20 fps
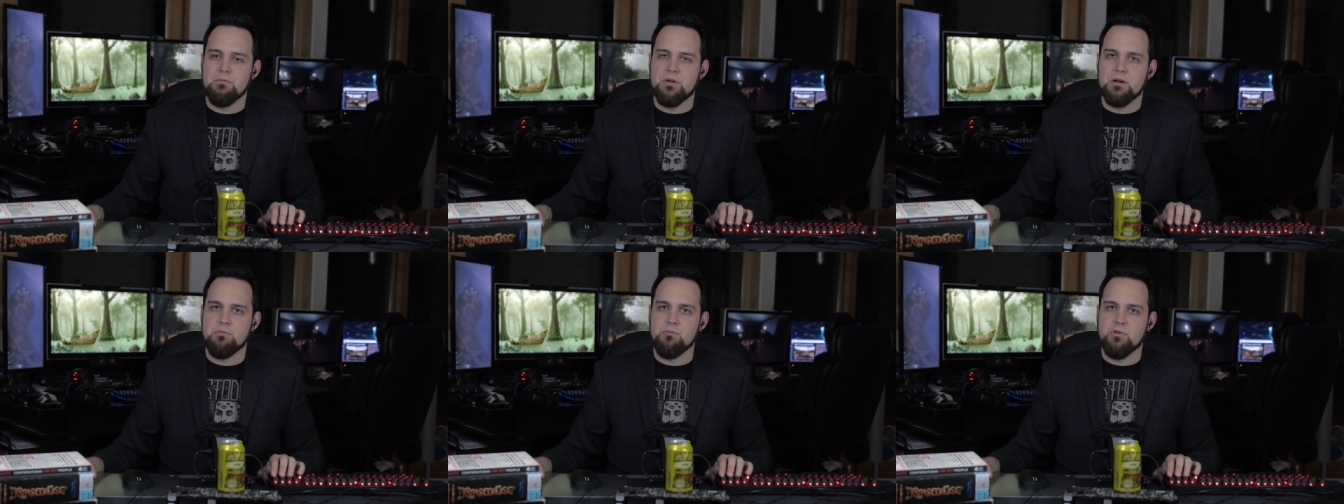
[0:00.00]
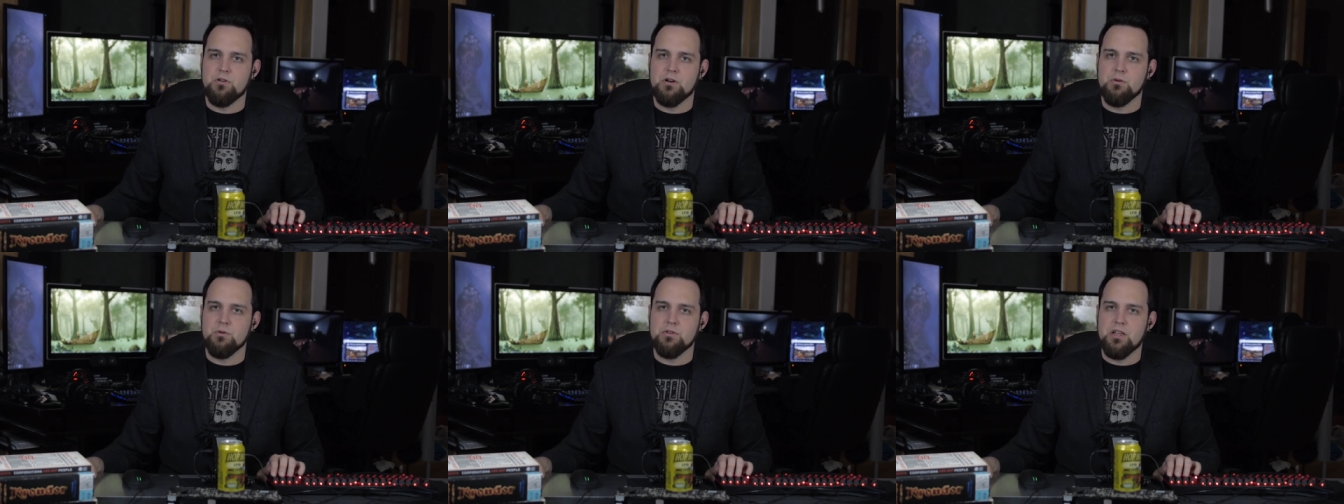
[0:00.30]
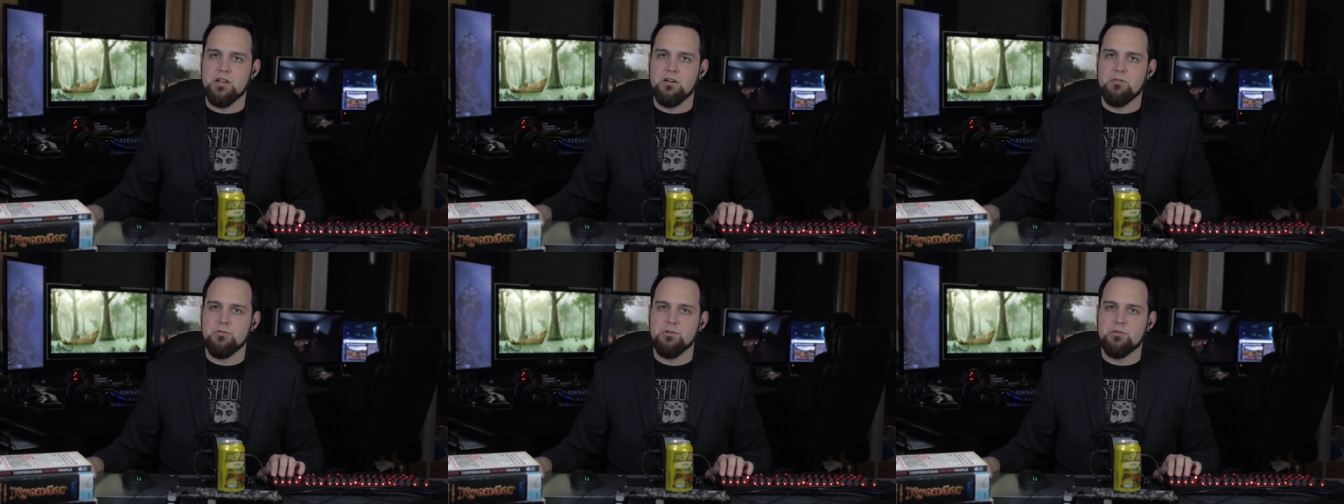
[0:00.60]
But I'm wondering what
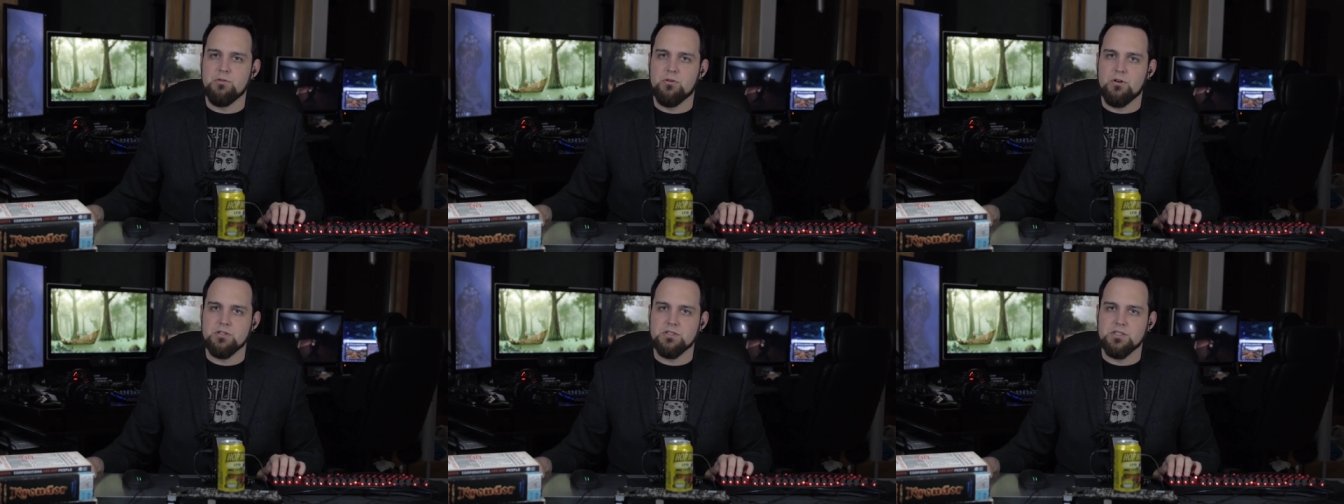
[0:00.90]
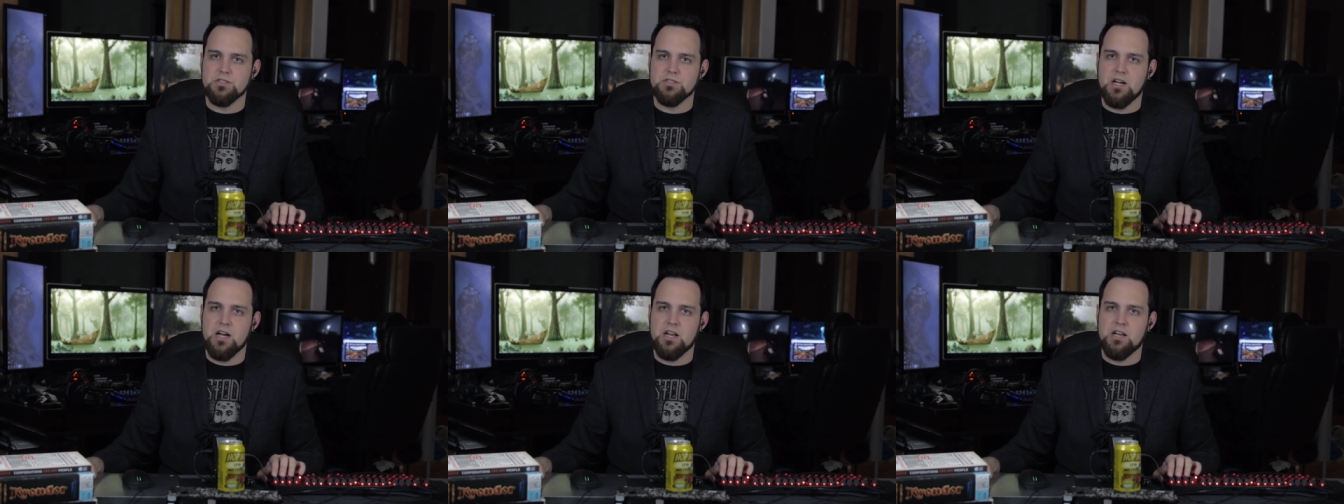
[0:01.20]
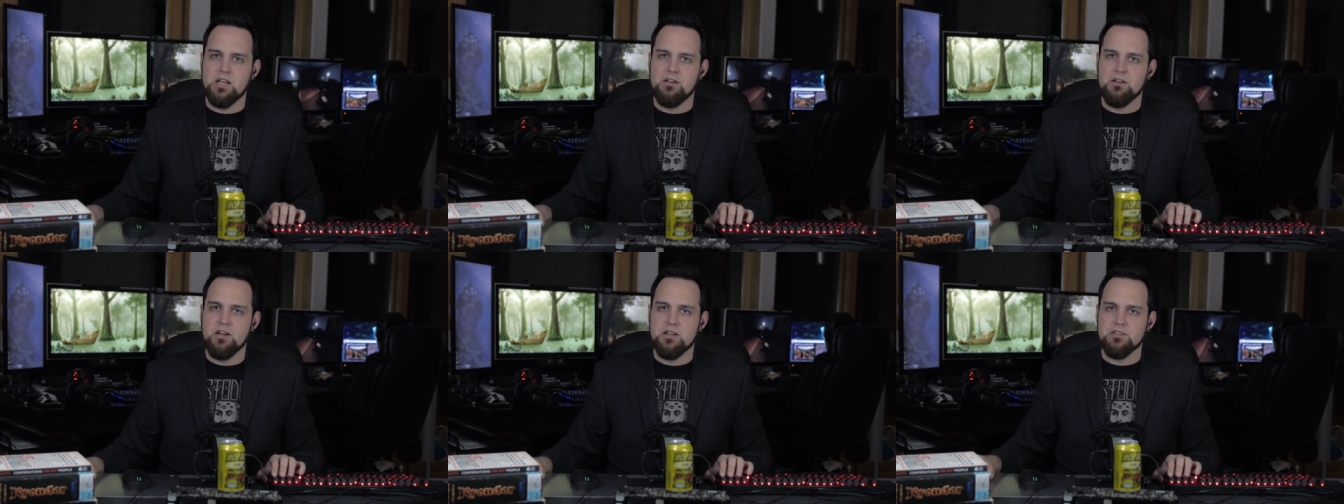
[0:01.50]
that'll do to our
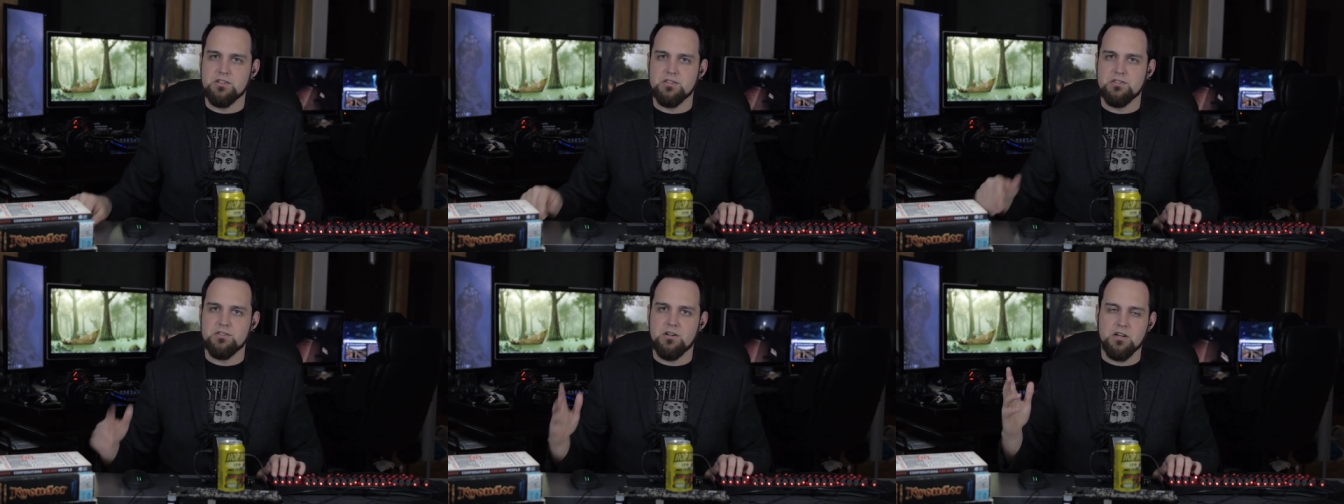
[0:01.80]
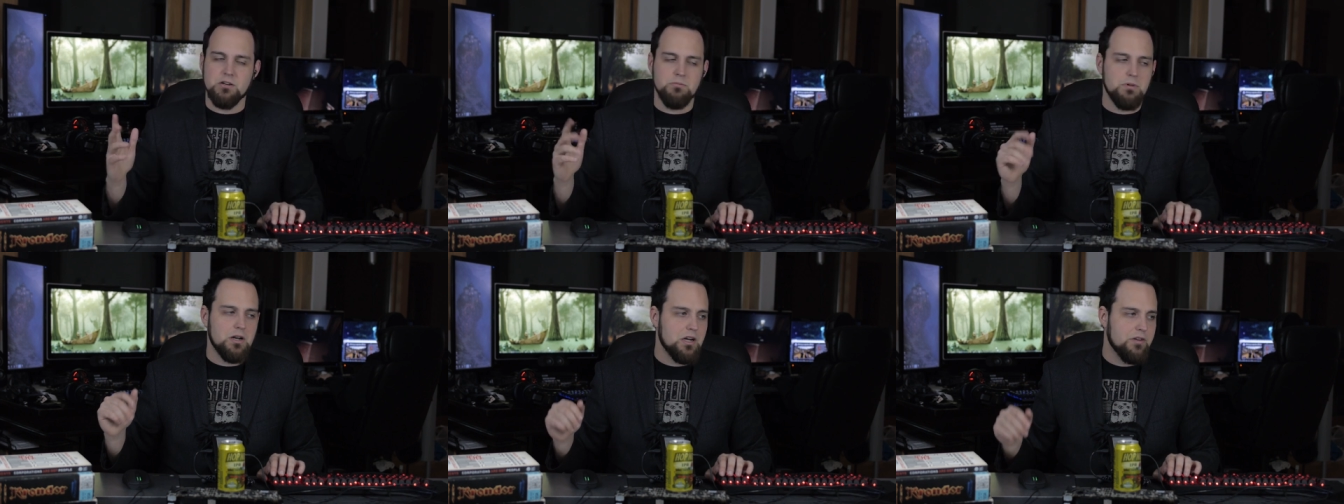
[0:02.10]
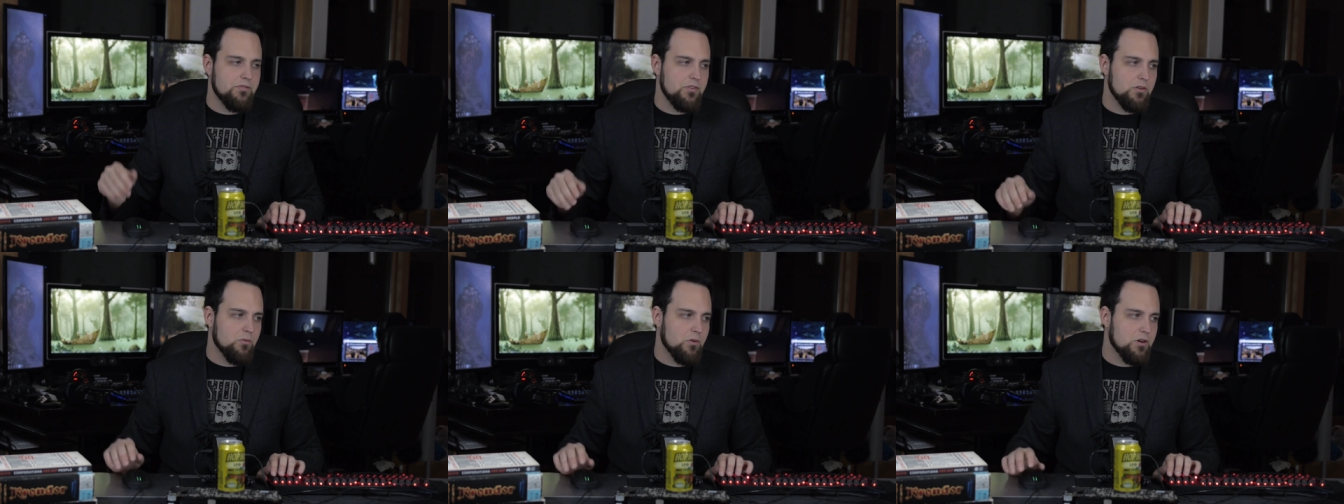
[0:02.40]
society. You guys can talk about
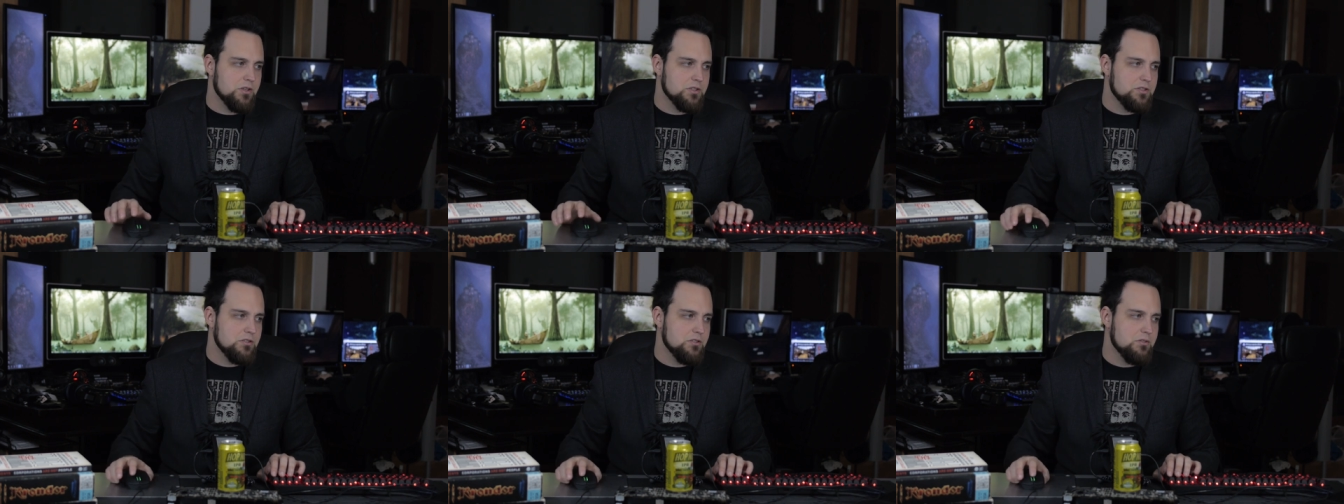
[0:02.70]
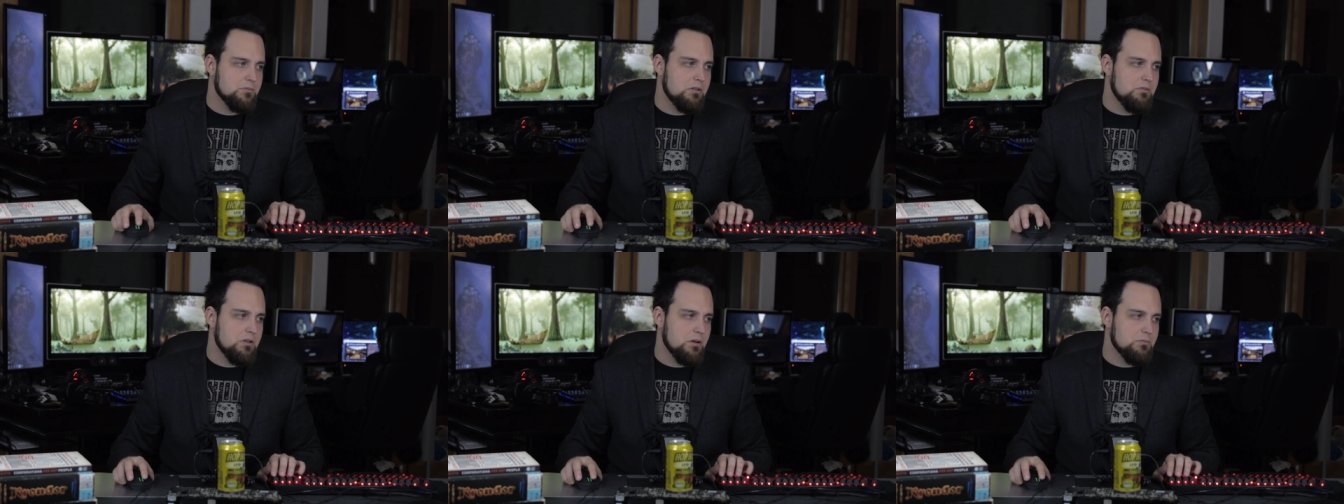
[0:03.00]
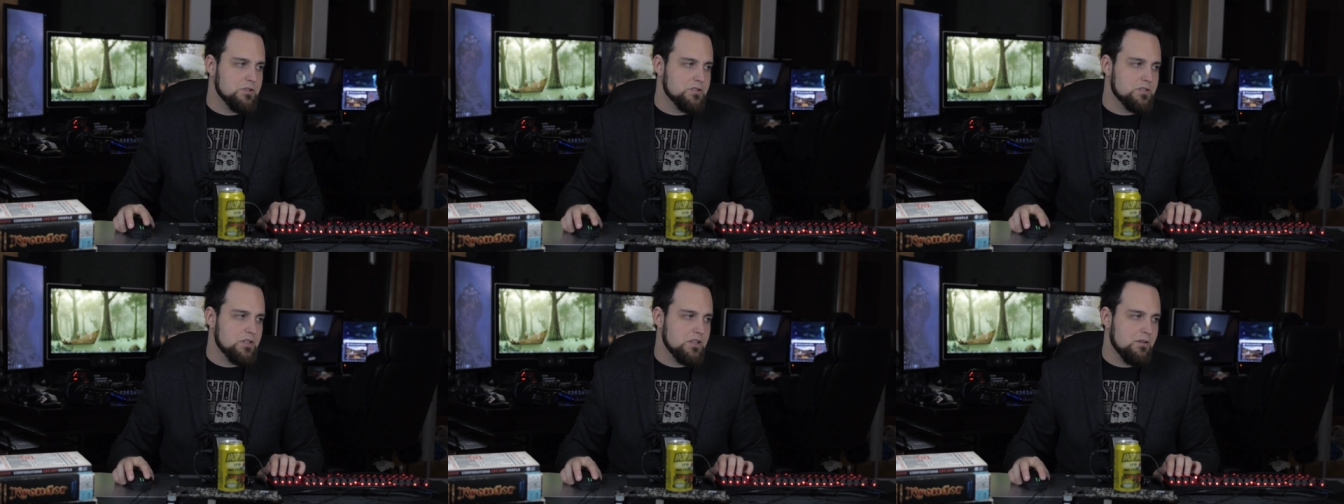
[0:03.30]
it if you want to. Maybe
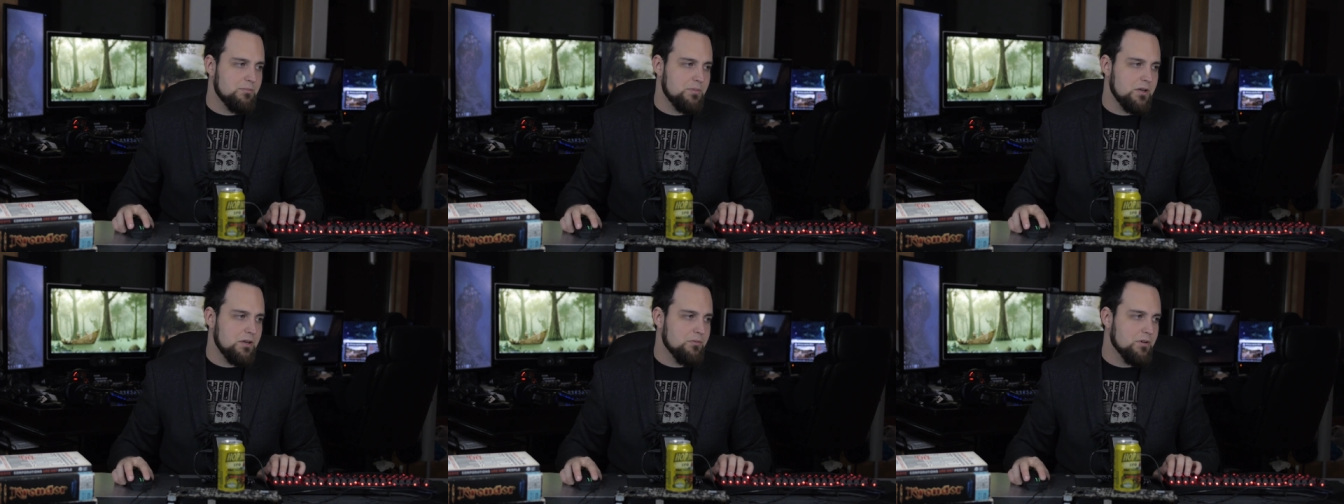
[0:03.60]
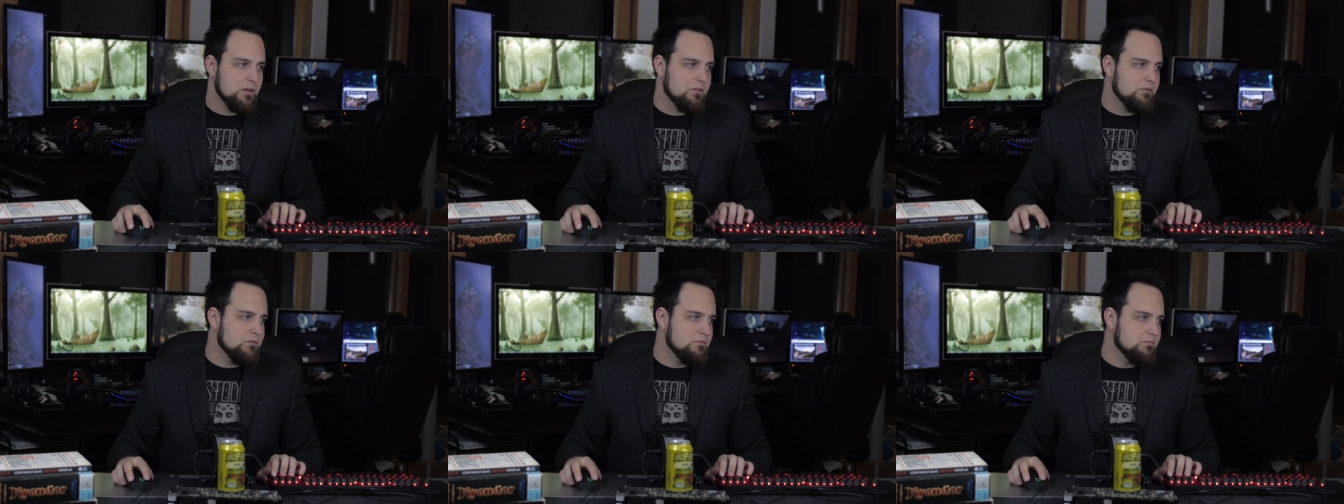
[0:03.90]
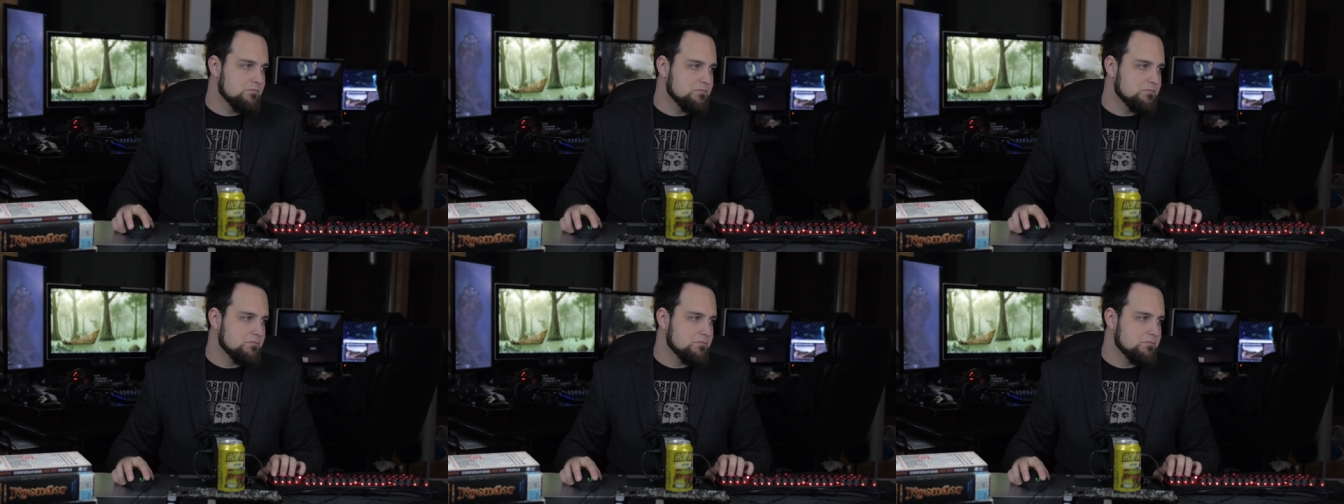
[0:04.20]
I'm just a hippie, but